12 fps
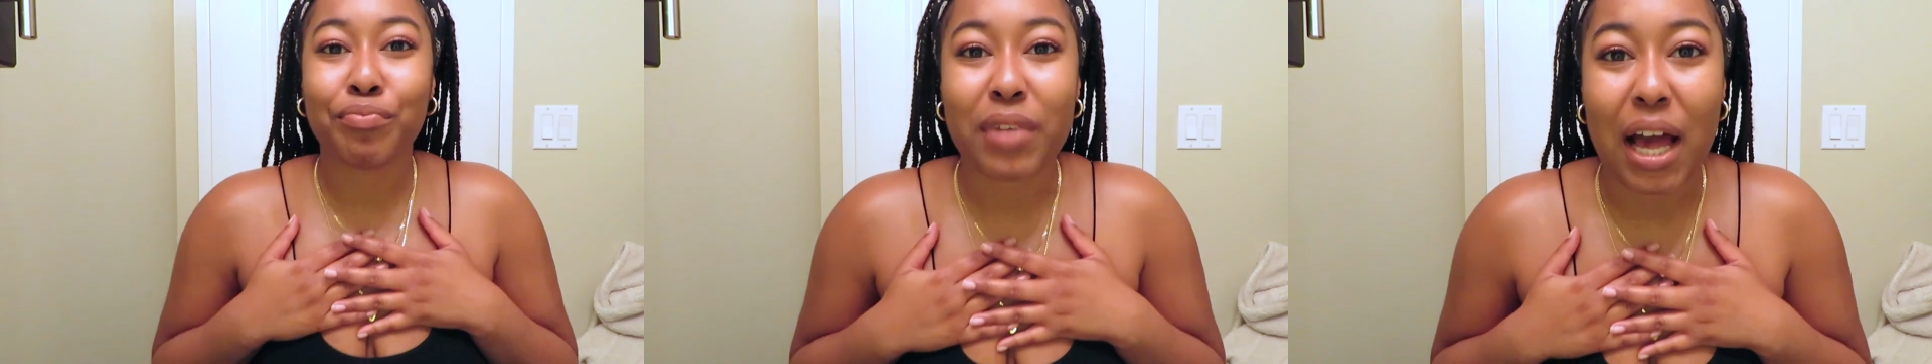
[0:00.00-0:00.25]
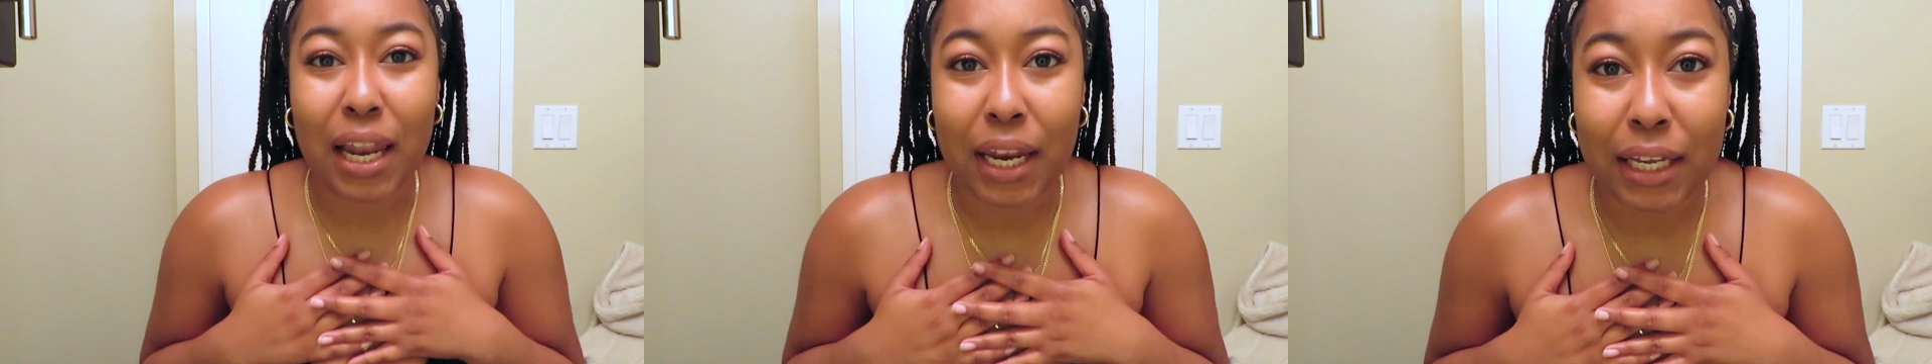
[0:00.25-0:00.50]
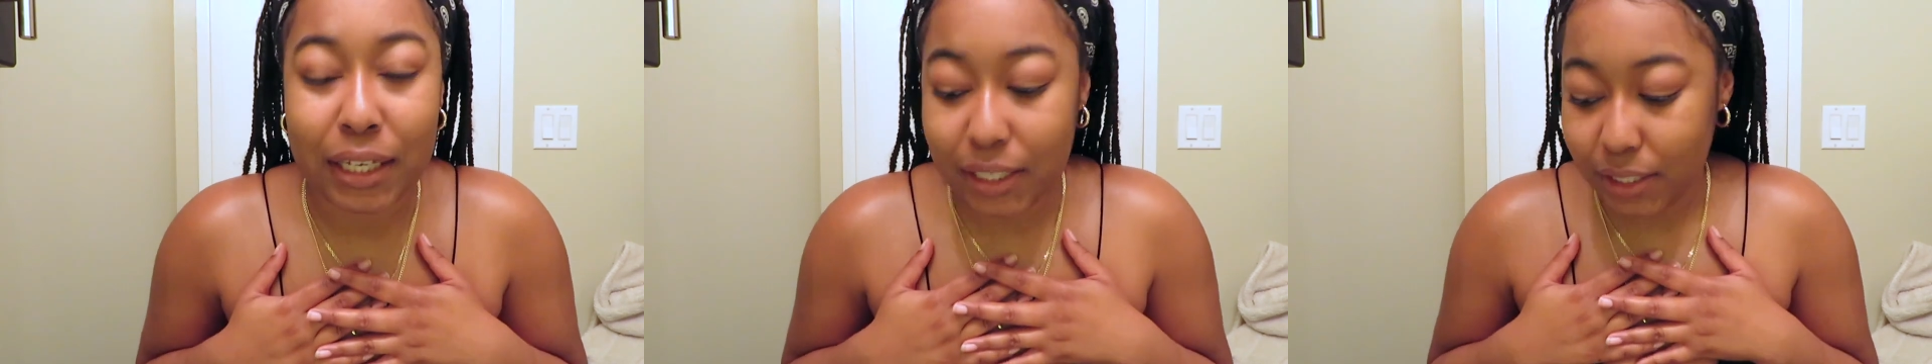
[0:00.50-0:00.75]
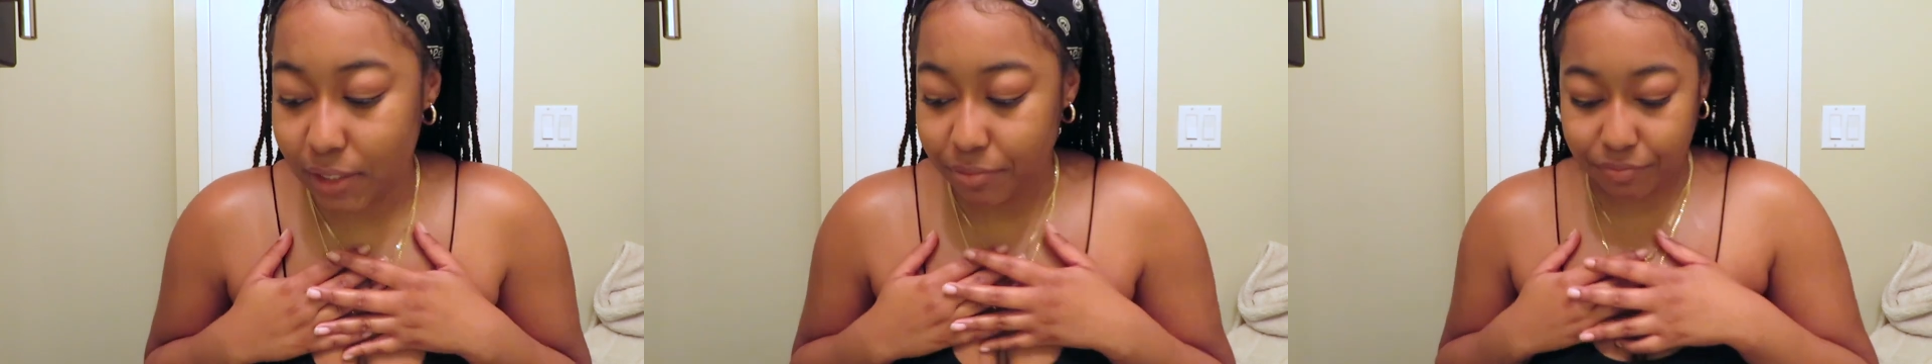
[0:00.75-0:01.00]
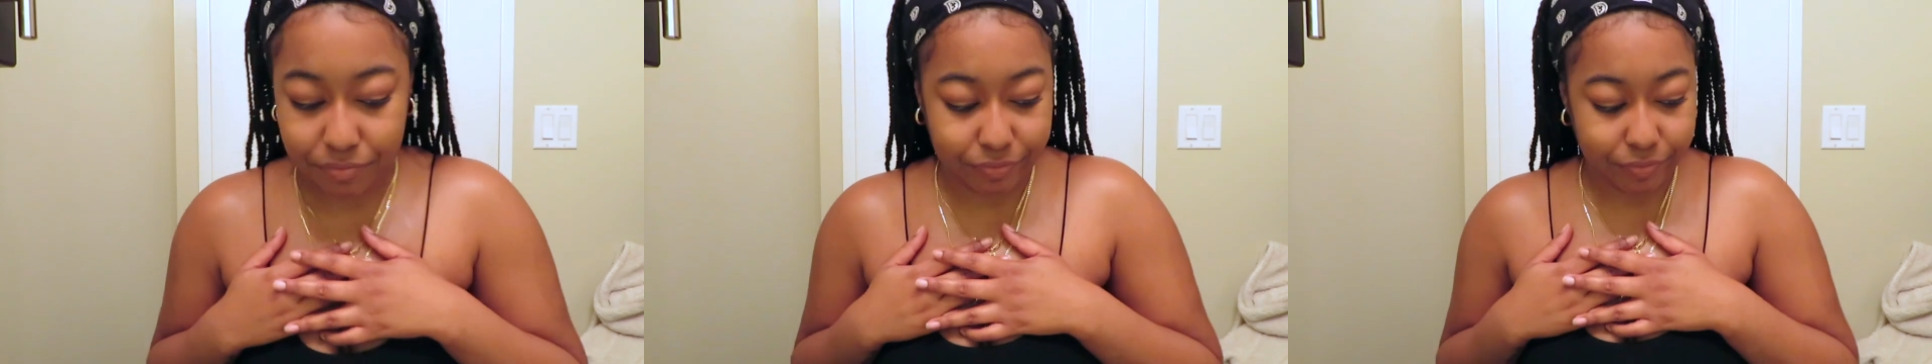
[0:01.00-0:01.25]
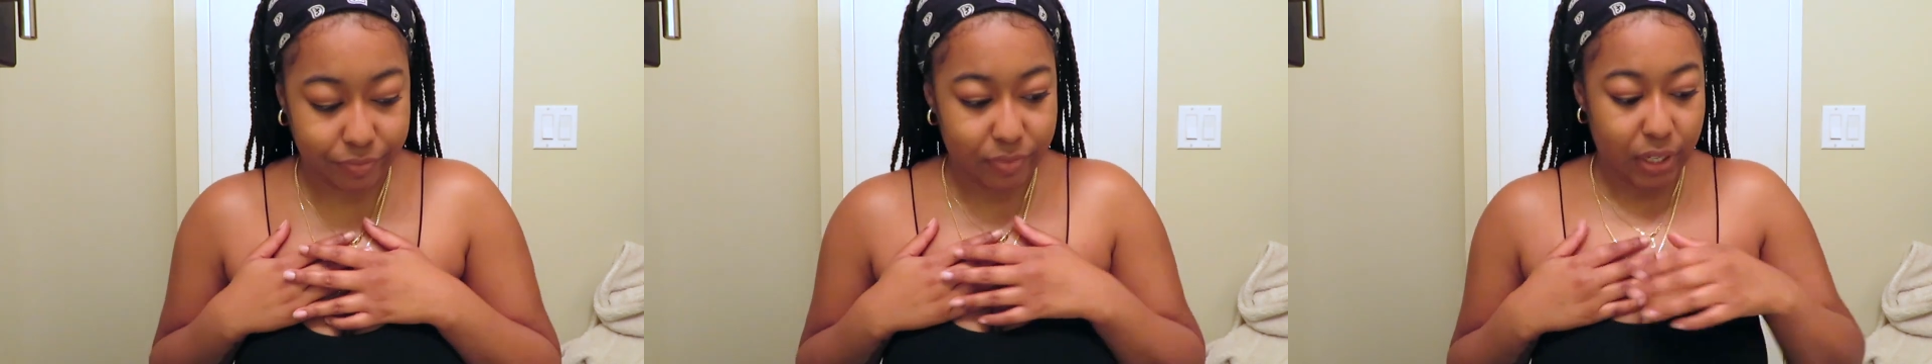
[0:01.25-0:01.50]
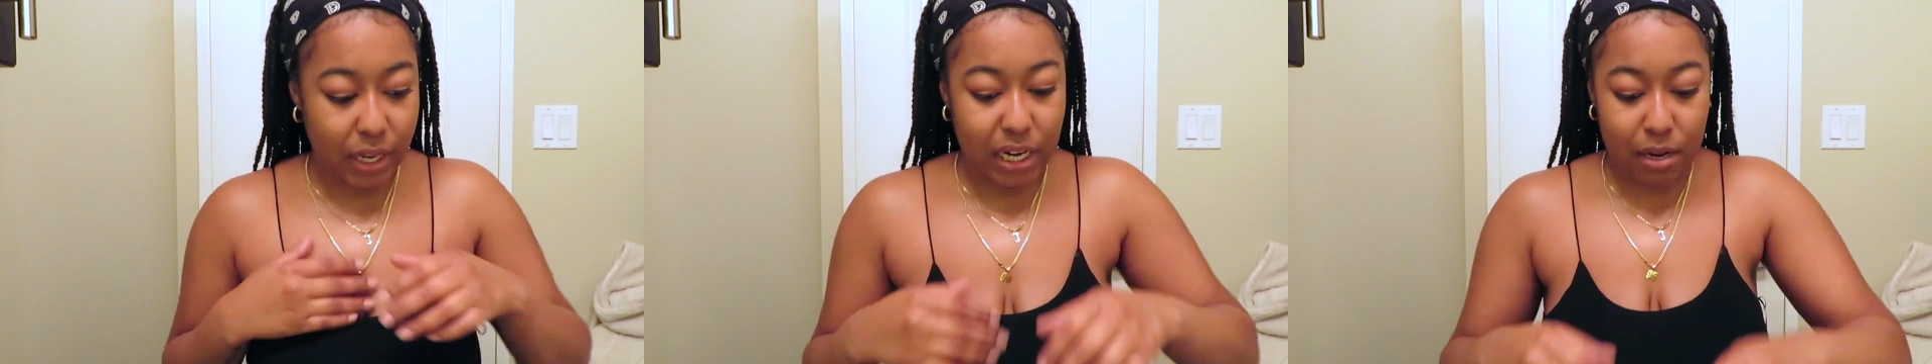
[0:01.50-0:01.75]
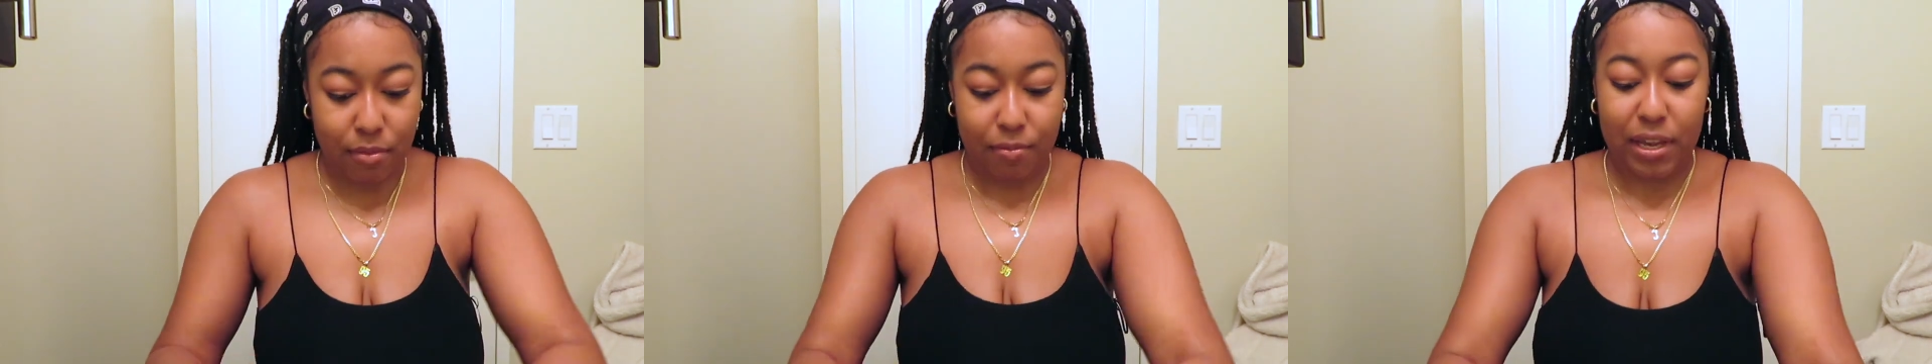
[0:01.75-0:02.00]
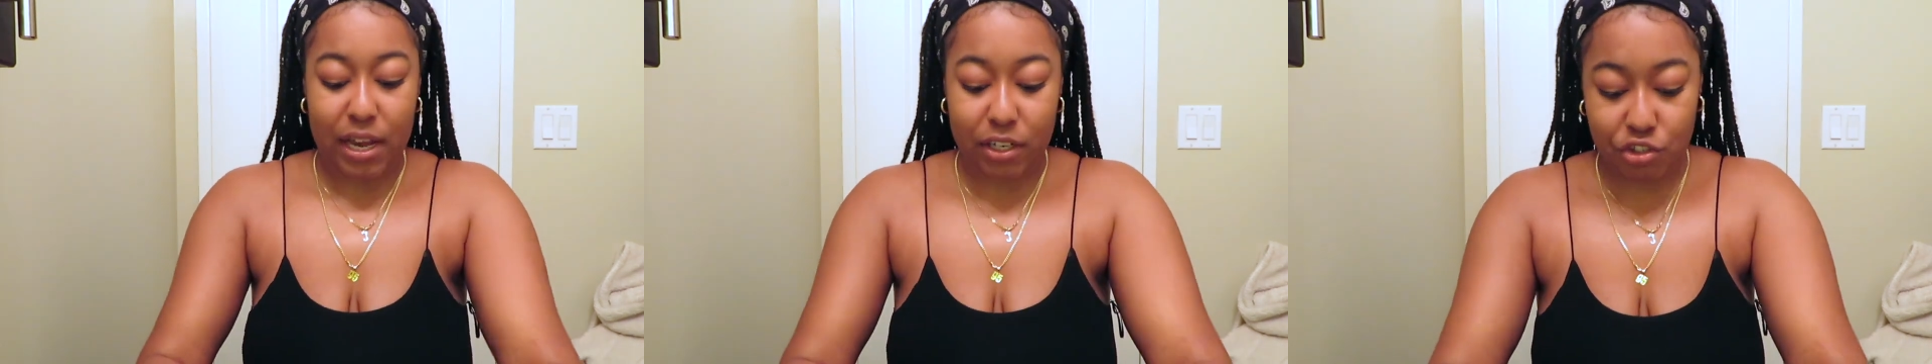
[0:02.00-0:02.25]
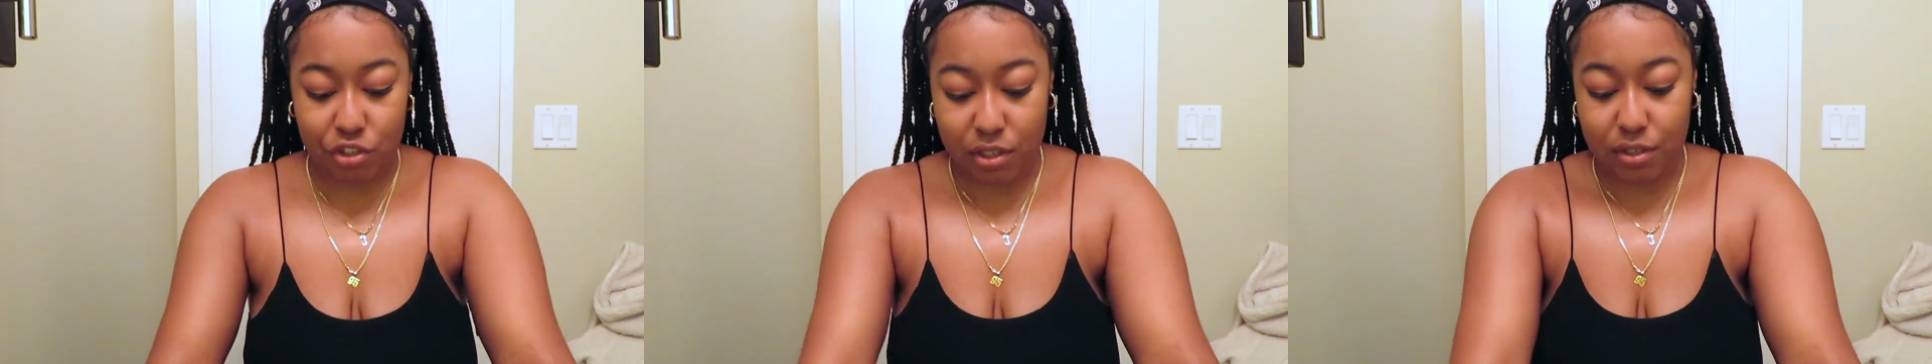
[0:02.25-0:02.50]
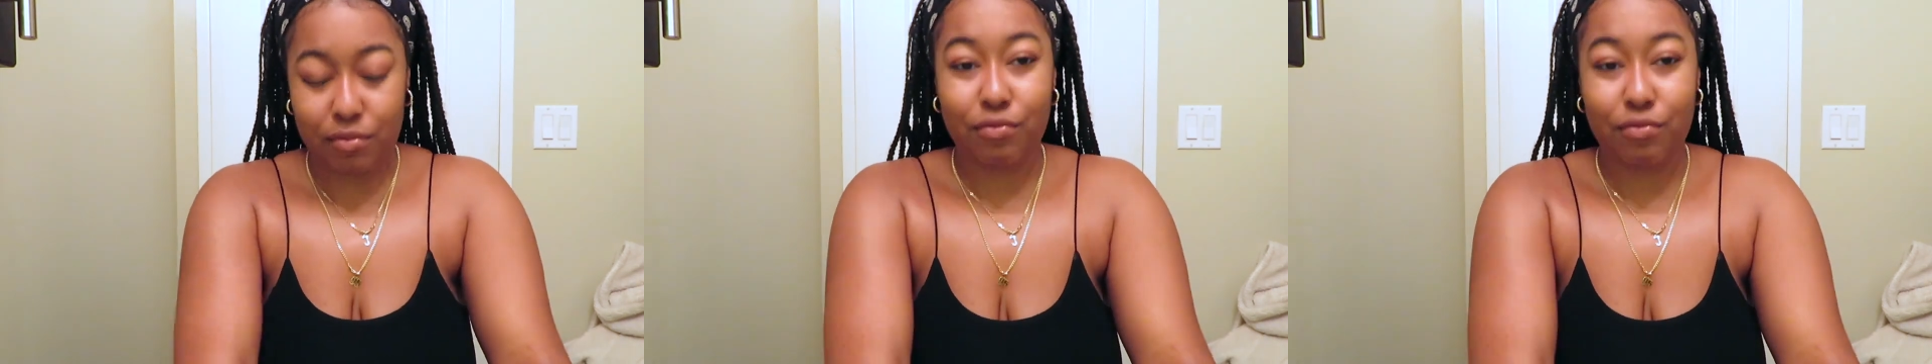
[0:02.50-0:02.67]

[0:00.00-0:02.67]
I like it. And I'm gonna be extra